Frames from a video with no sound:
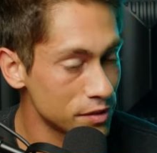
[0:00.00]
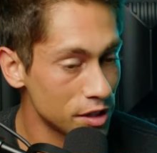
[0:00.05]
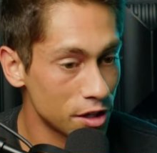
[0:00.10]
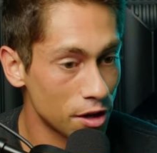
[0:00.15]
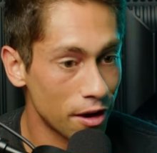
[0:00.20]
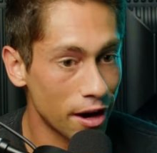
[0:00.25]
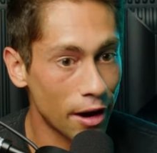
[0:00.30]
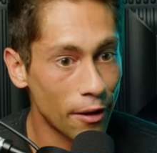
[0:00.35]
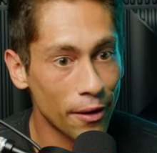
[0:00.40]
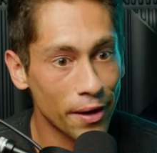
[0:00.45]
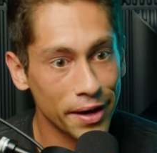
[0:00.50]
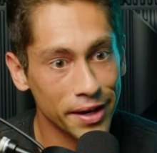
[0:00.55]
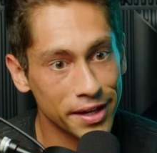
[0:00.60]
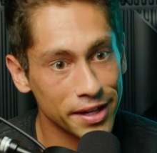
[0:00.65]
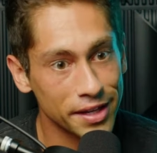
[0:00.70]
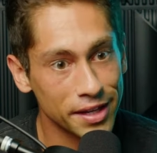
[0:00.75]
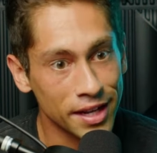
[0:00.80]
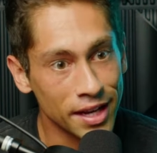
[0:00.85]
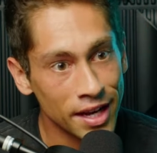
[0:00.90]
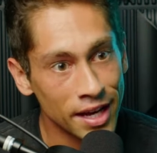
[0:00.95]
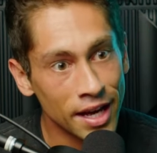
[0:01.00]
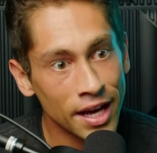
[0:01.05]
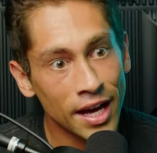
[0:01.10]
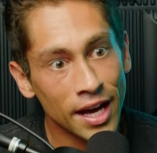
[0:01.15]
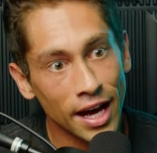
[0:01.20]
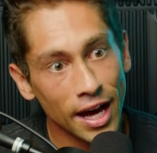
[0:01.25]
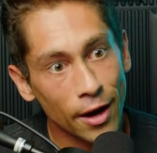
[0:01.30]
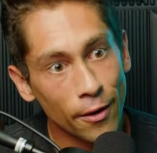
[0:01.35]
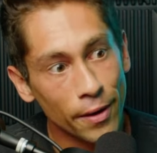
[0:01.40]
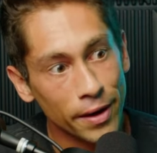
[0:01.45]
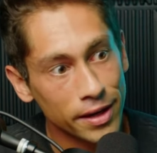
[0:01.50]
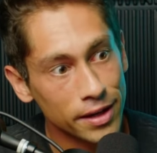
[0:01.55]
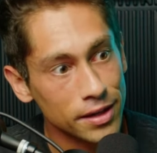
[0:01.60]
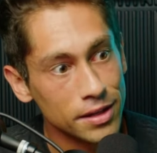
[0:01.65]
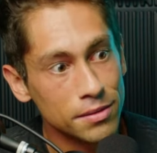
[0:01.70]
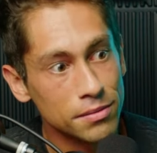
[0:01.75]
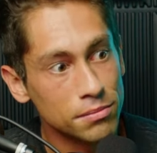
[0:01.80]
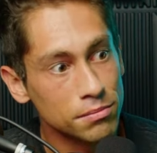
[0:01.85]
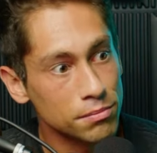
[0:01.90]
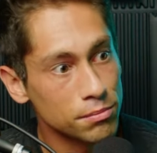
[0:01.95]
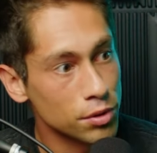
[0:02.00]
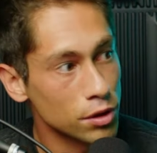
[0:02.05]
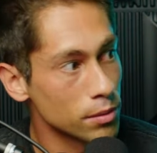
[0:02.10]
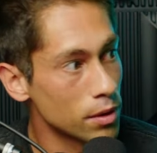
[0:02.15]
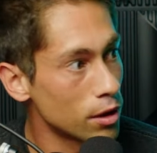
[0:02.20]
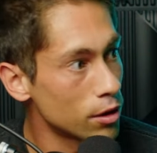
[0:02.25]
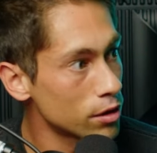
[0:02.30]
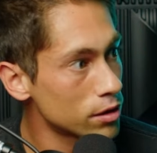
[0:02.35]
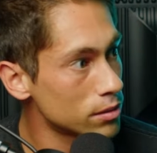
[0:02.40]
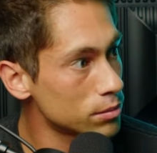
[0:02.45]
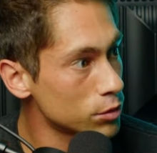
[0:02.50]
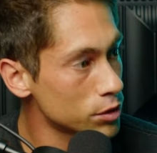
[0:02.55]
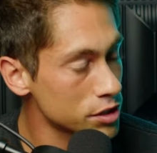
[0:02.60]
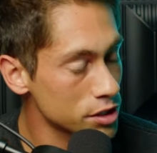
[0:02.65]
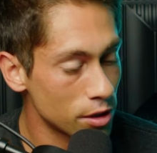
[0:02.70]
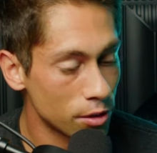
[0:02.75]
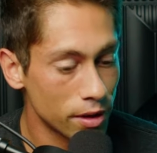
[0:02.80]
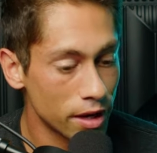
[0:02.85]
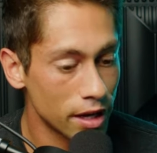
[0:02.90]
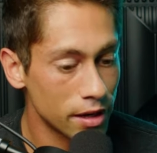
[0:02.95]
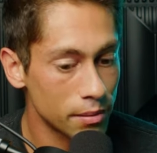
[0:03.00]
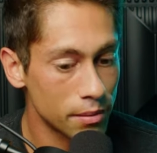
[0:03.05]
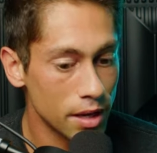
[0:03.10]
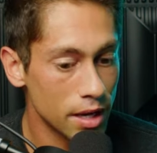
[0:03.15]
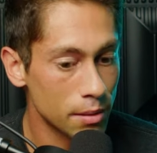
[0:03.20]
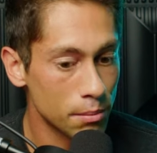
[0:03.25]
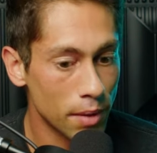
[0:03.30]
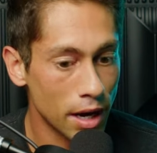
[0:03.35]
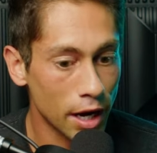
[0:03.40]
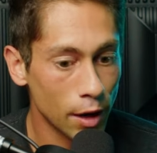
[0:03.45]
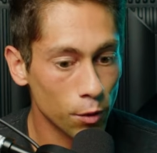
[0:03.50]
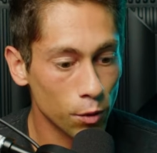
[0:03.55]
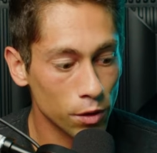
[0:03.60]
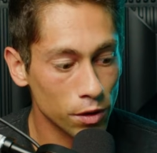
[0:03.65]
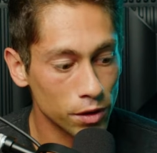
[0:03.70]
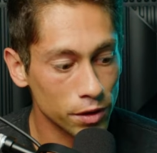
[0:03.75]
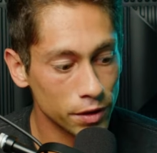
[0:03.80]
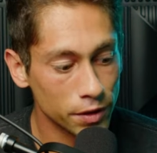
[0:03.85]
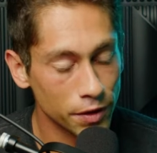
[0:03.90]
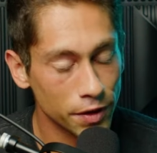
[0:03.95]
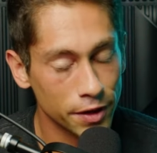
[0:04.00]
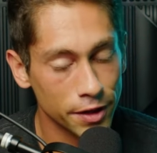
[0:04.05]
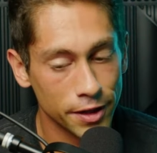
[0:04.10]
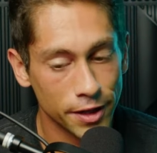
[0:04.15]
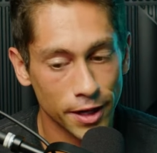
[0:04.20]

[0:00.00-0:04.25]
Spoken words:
How I can promote them, what's going on in my world.